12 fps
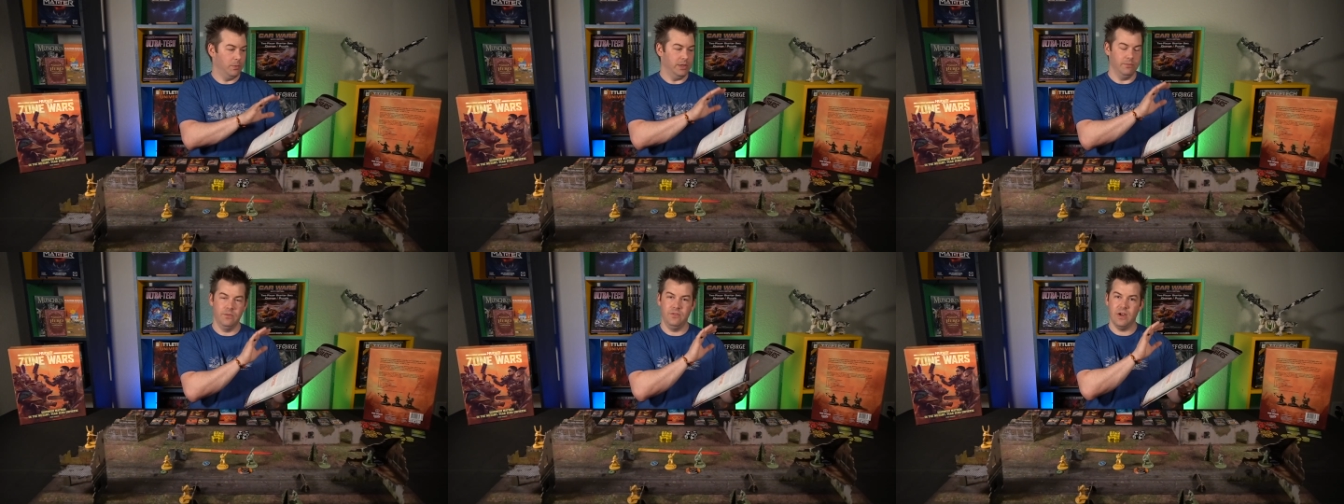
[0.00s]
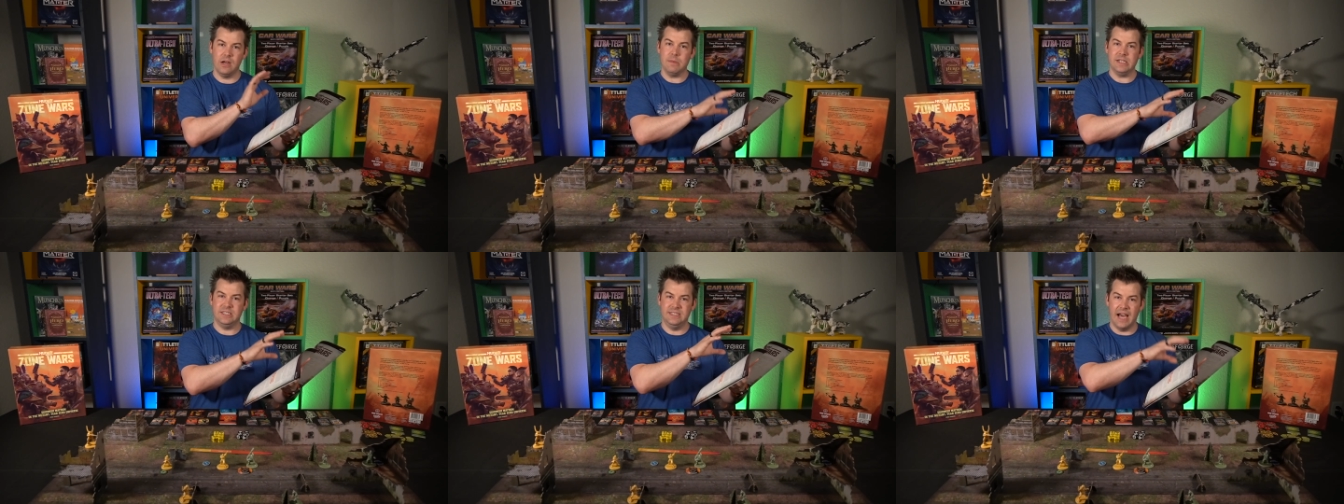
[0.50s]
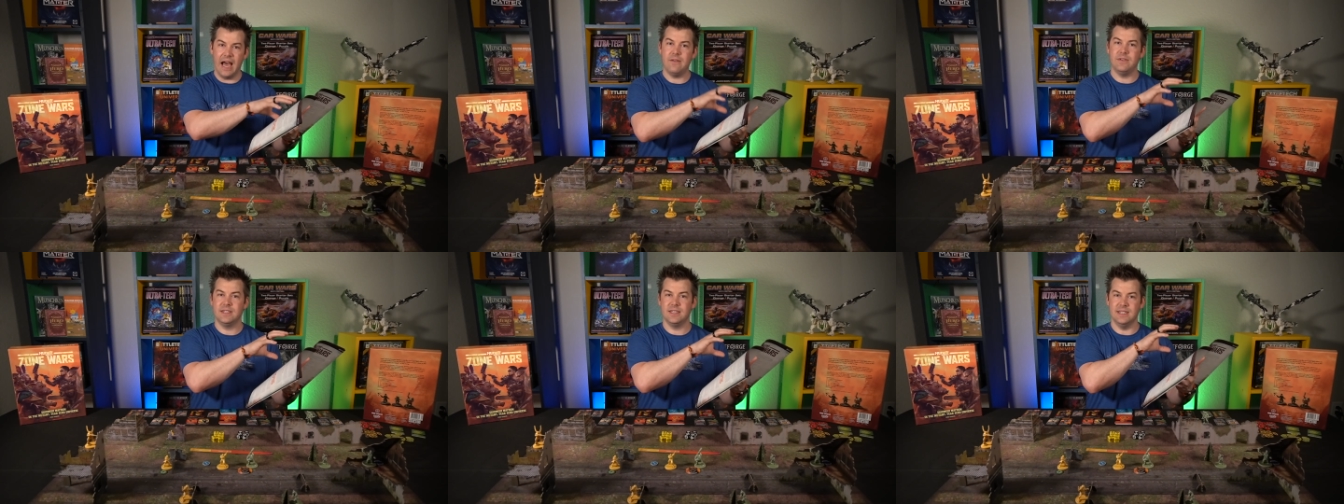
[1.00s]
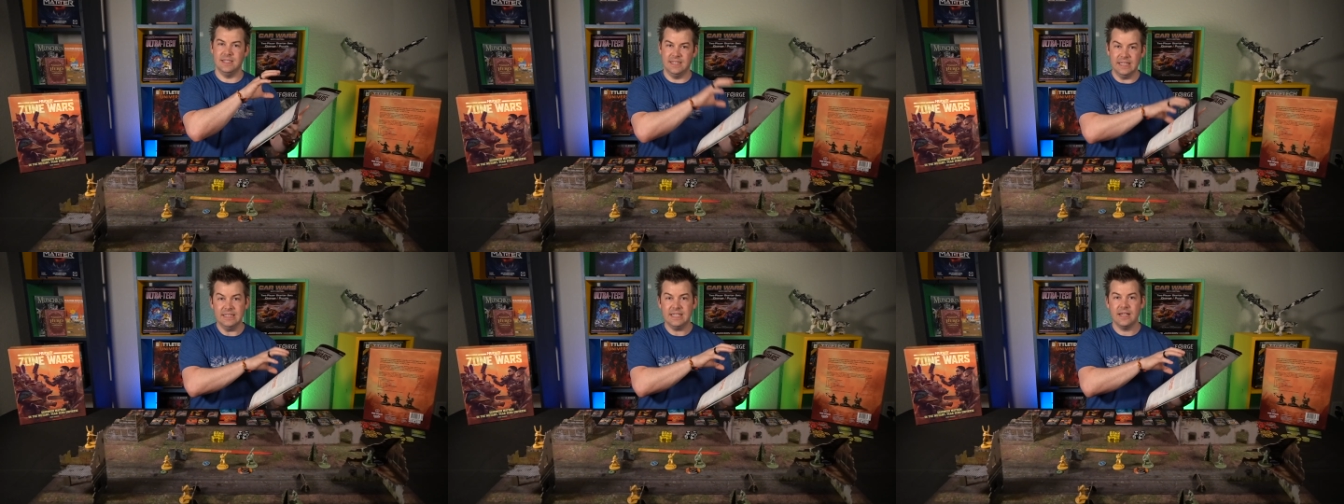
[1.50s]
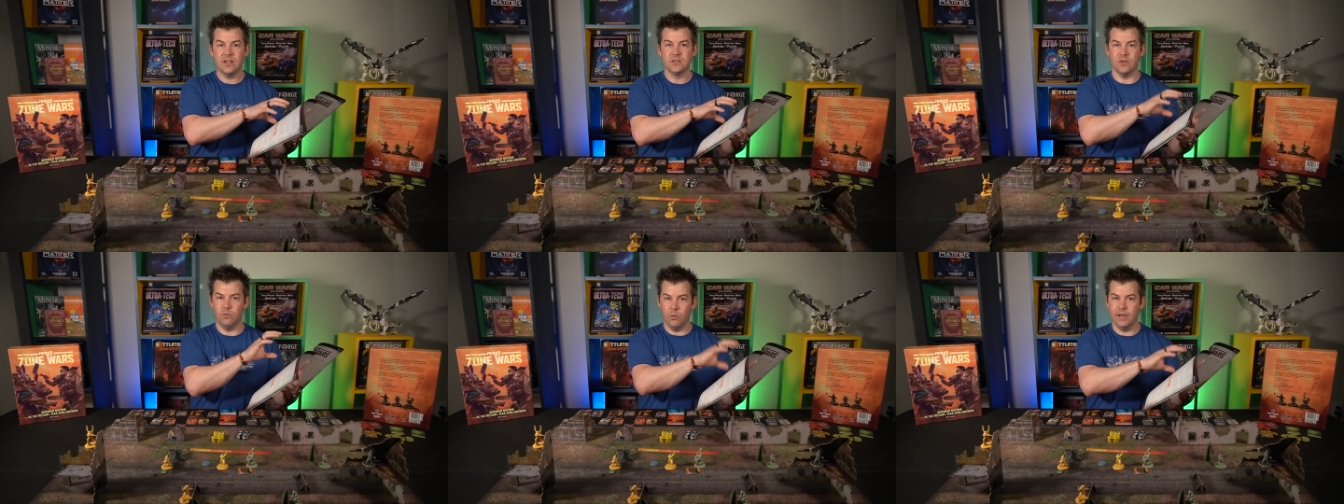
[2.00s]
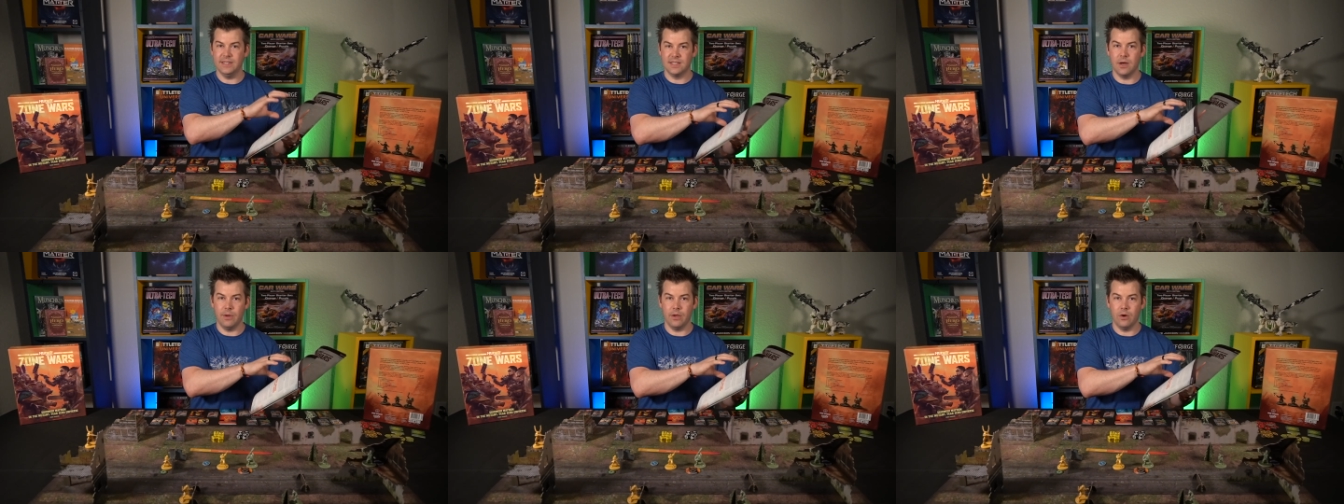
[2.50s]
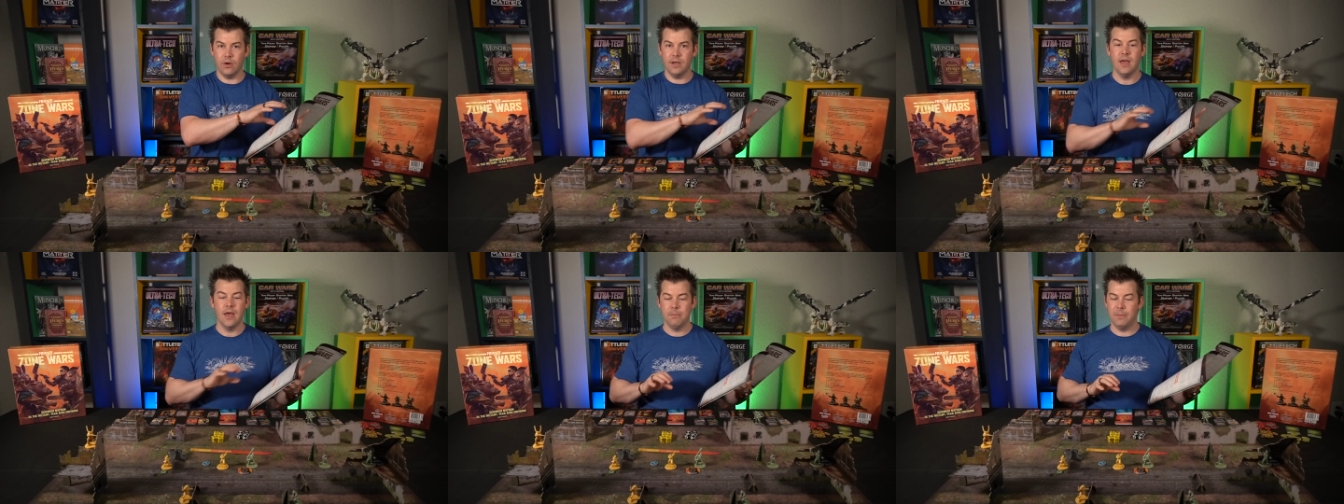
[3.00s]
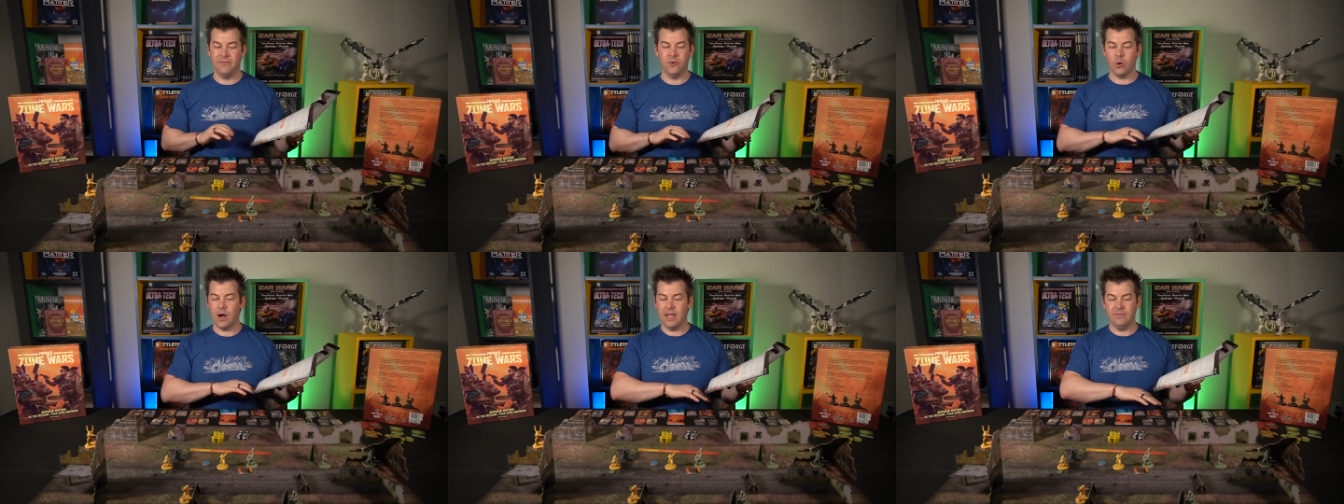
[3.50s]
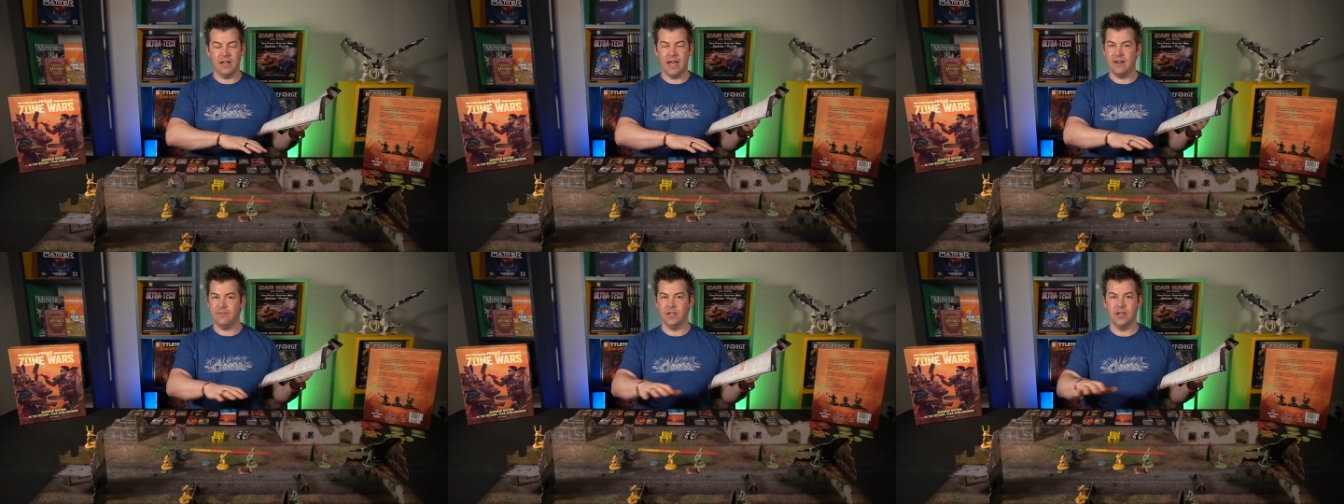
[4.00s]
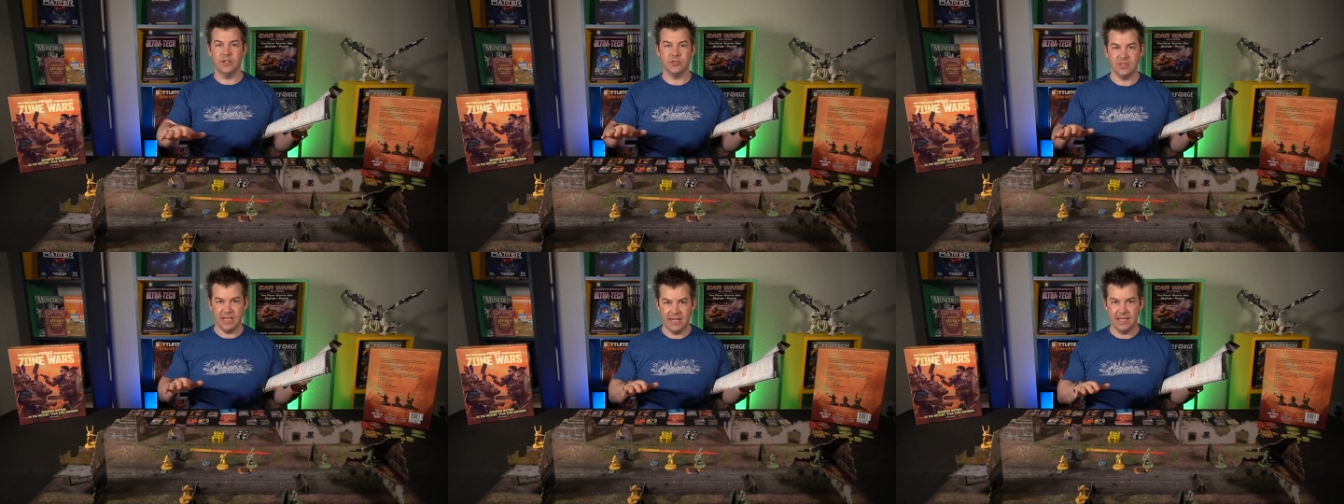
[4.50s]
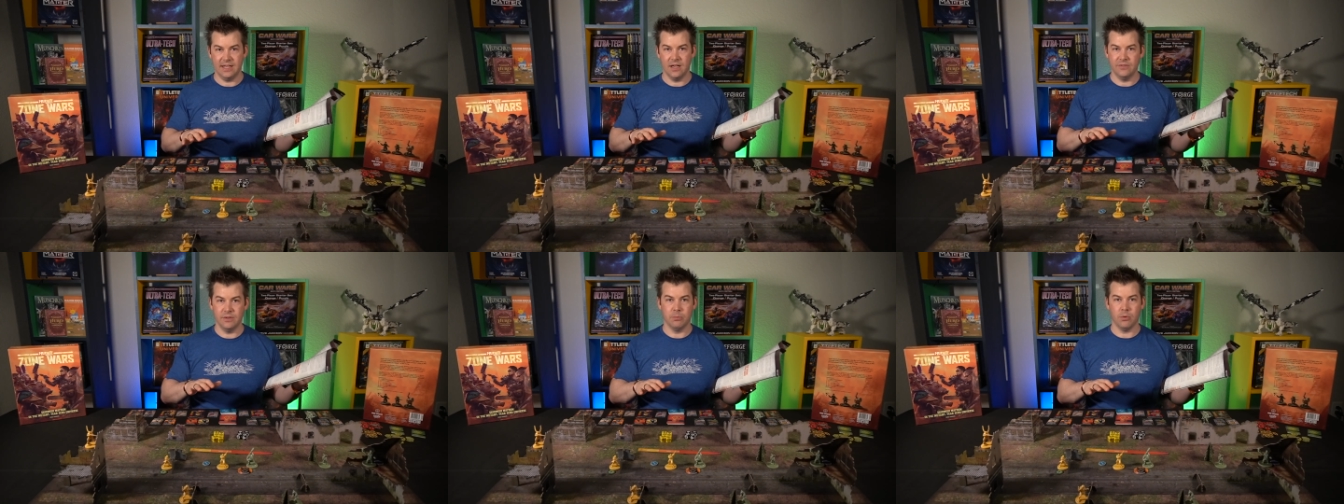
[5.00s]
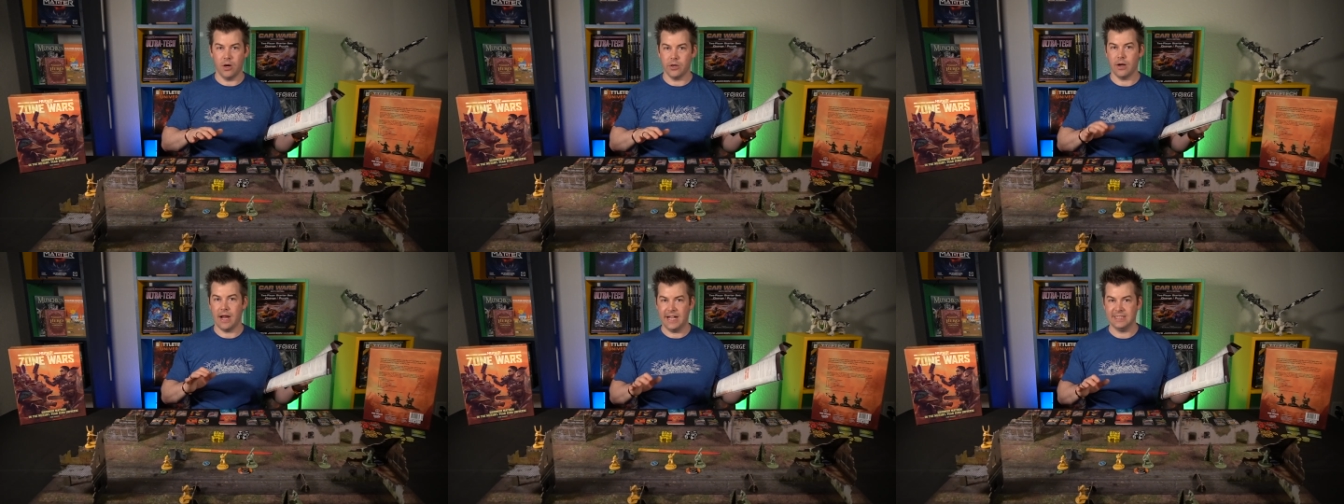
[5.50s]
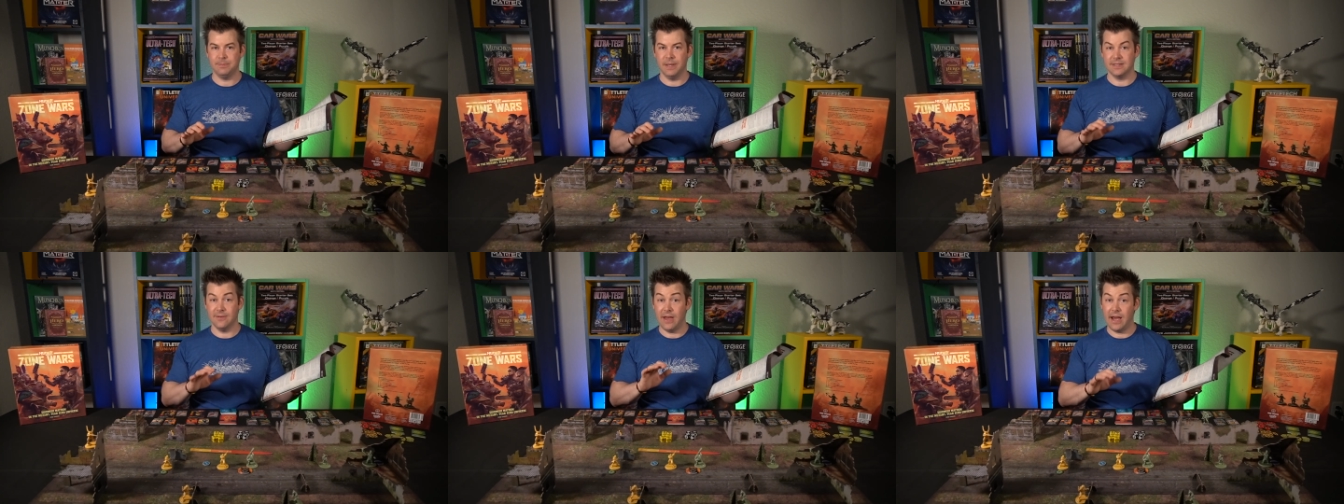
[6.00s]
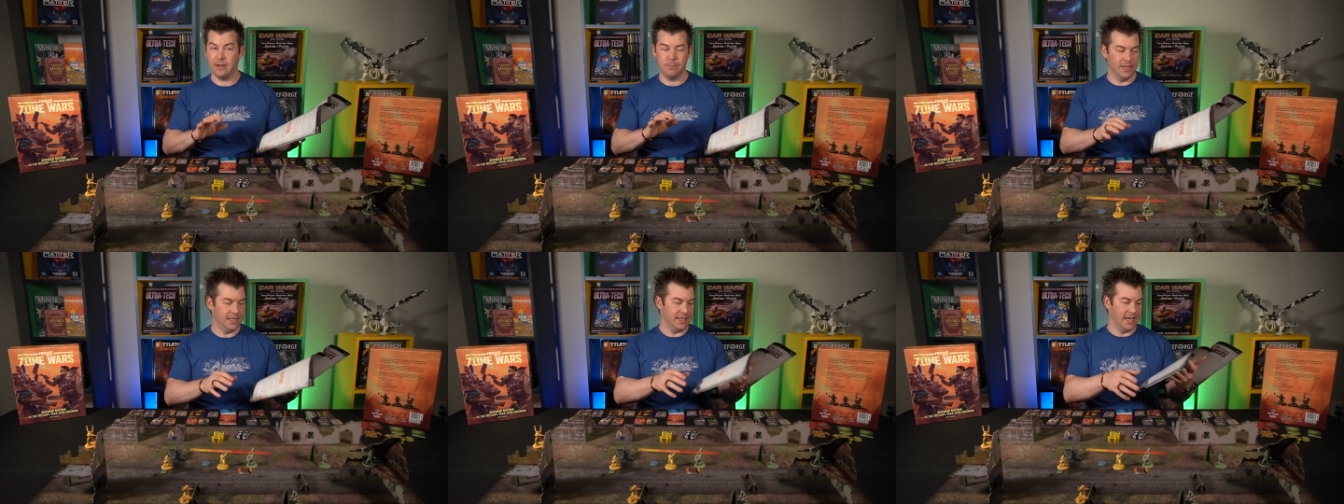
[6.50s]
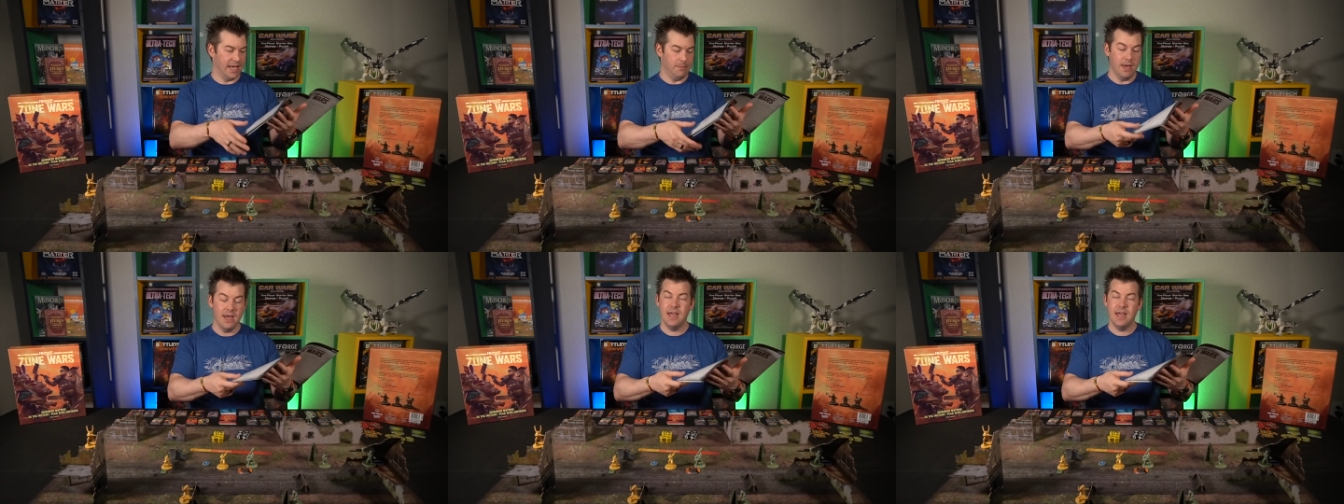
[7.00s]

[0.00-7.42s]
We very much dive into the details of what is going on before I even have an understanding of the broader aspects of how to play the game,